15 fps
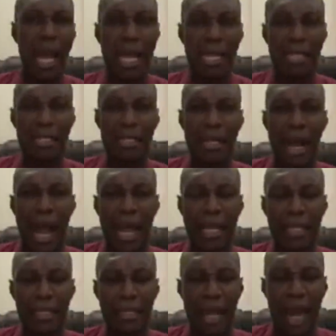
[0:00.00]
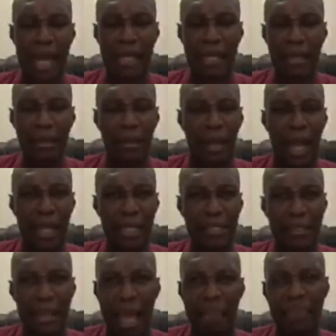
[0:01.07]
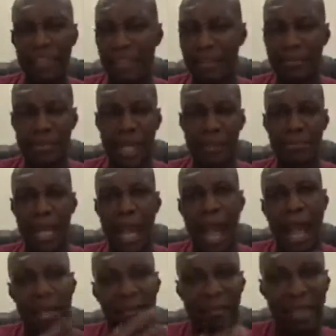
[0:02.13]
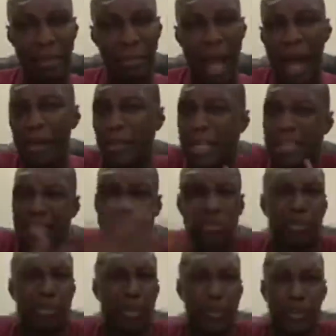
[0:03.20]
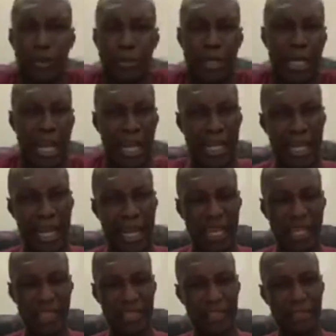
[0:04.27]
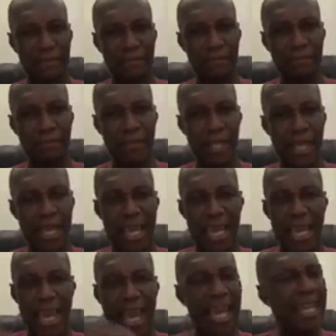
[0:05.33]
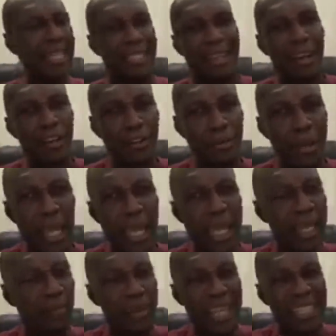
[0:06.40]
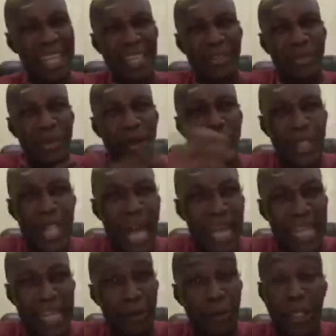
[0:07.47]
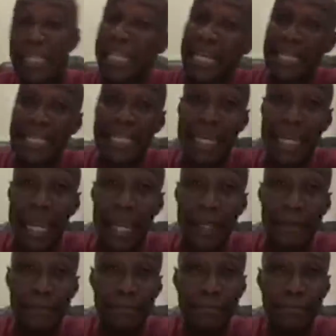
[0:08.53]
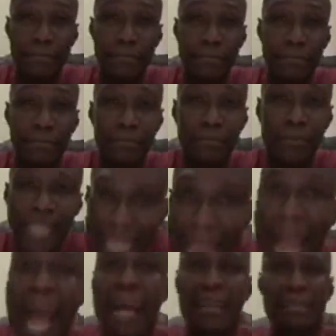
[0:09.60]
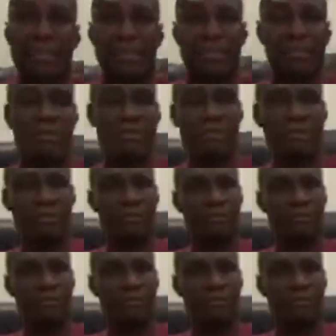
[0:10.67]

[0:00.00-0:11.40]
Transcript: And I, I look at his life and sometimes I ask him, how does it feel to be 98? And he tells me it, it just feels like it was yesterday. Yes!